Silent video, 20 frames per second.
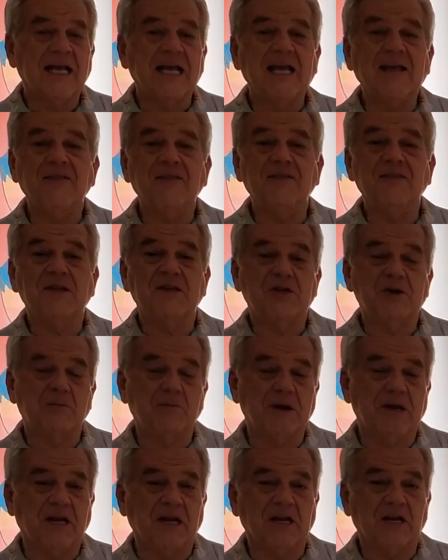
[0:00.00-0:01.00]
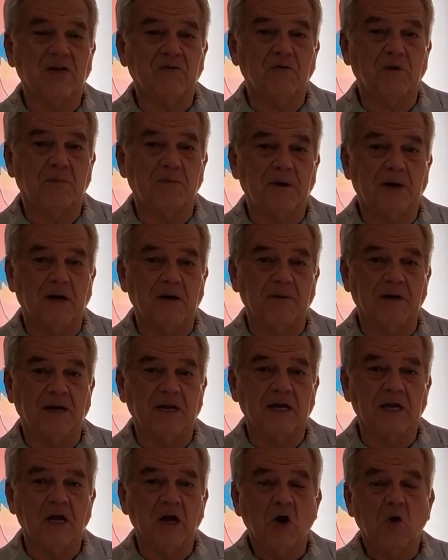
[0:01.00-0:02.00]
in the Dominican
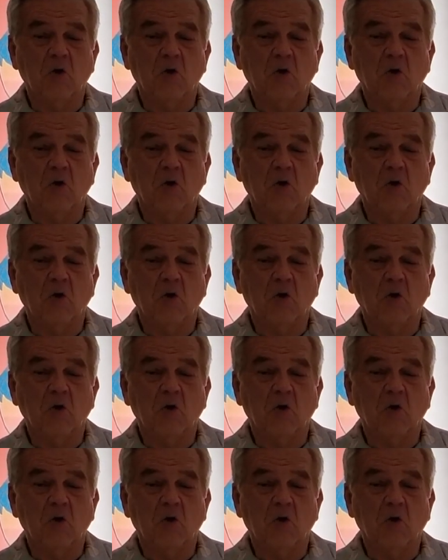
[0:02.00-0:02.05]
Republic